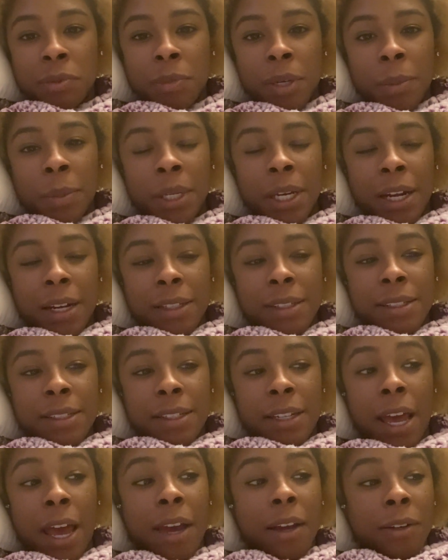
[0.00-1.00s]
maybe got a
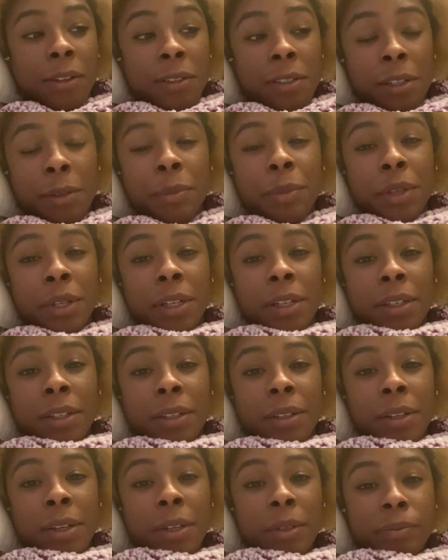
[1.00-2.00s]
snack or
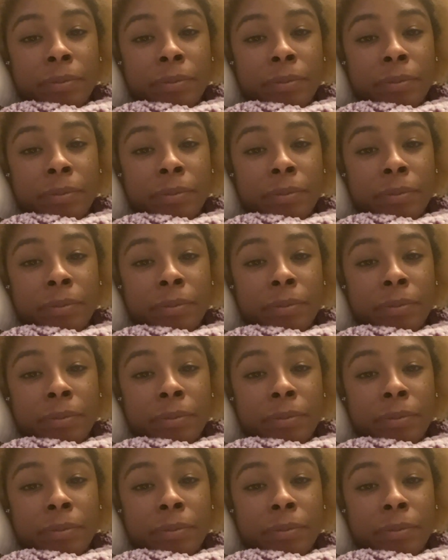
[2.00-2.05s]
something.